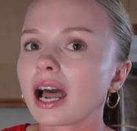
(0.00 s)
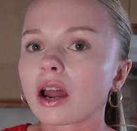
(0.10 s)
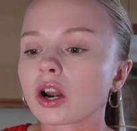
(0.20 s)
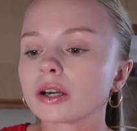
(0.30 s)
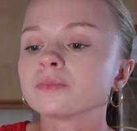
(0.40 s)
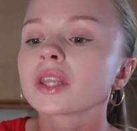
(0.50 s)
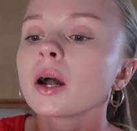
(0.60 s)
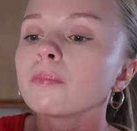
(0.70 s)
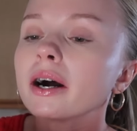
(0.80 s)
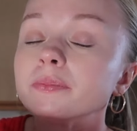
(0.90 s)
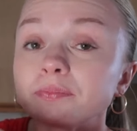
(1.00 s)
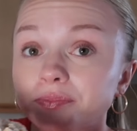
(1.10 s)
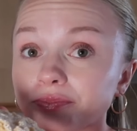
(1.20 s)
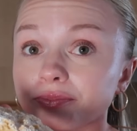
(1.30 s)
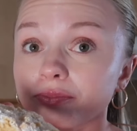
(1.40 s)
I don't know. But
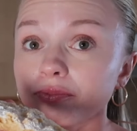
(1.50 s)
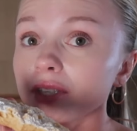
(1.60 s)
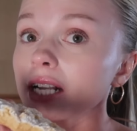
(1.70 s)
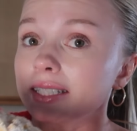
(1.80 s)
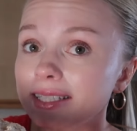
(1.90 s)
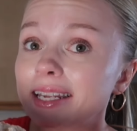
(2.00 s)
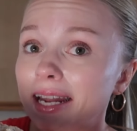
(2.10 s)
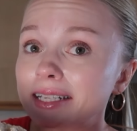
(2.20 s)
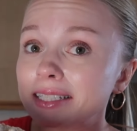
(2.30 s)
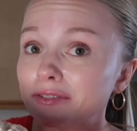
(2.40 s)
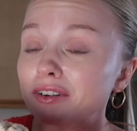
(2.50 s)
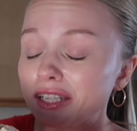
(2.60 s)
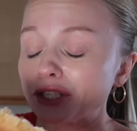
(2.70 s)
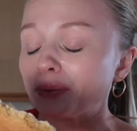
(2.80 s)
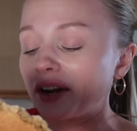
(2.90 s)
10 out of 10 for
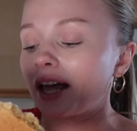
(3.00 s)
this one.